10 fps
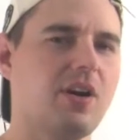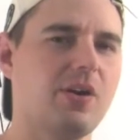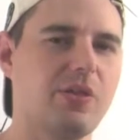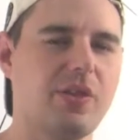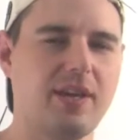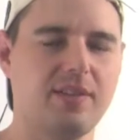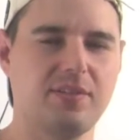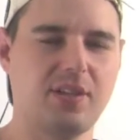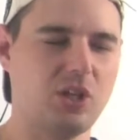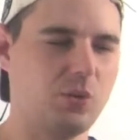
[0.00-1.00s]
are
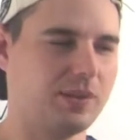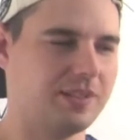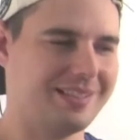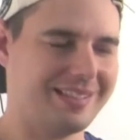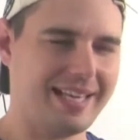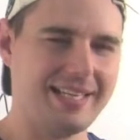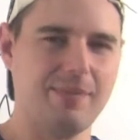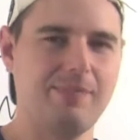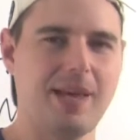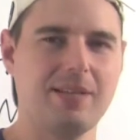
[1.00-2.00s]
things that you would send
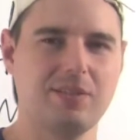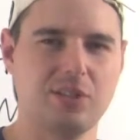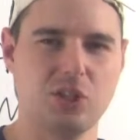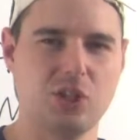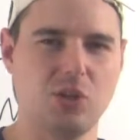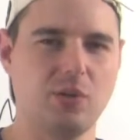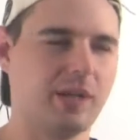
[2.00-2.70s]
a message to.